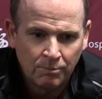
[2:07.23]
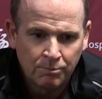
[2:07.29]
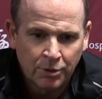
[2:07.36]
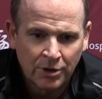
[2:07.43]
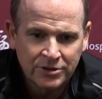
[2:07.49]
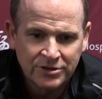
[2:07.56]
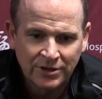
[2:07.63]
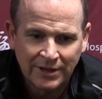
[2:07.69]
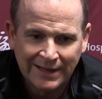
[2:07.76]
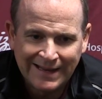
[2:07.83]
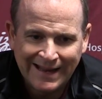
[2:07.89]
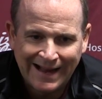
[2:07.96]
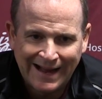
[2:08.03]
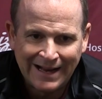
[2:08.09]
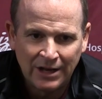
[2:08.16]

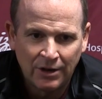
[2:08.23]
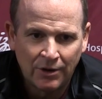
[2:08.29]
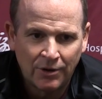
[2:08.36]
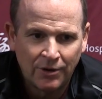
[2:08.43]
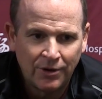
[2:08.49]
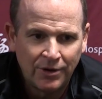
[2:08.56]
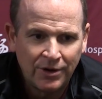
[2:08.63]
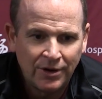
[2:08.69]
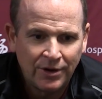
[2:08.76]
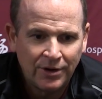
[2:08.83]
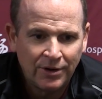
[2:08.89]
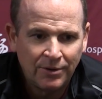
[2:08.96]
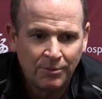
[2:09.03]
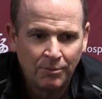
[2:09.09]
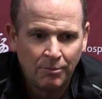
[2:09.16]
Personally, I
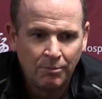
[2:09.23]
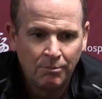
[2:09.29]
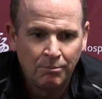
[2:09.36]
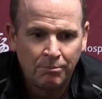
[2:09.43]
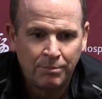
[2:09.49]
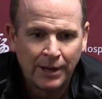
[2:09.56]
learned